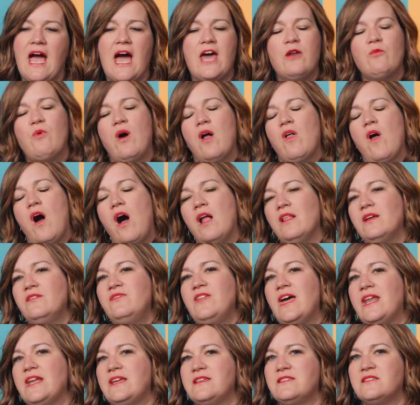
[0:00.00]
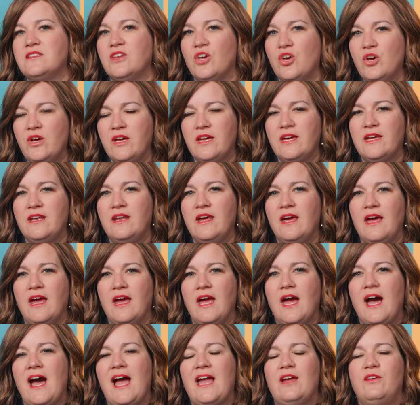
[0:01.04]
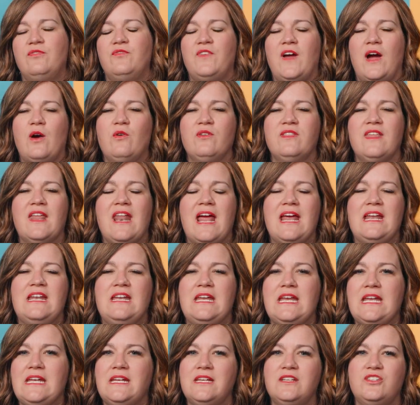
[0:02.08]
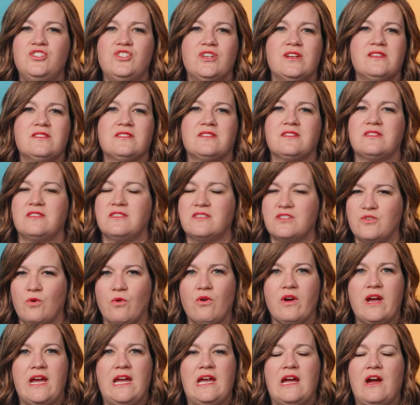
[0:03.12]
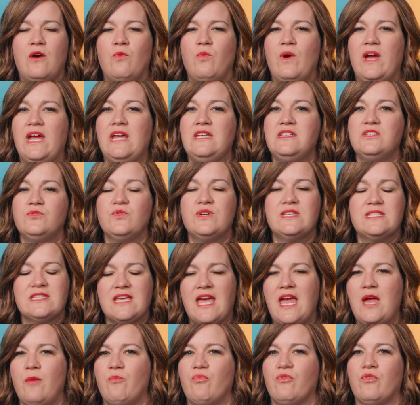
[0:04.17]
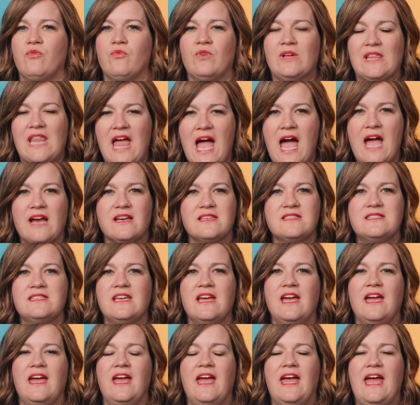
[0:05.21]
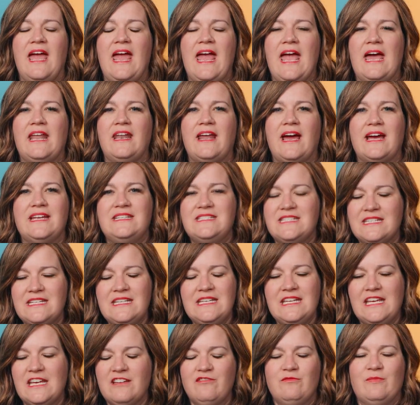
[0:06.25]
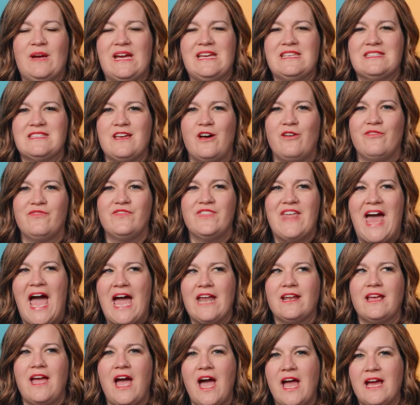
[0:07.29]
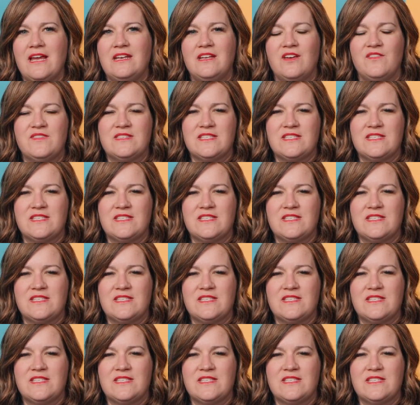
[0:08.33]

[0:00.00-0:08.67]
And while all of that is good, I found that I needed just a story, a way to escape, relax. And I didn't give myself that kind of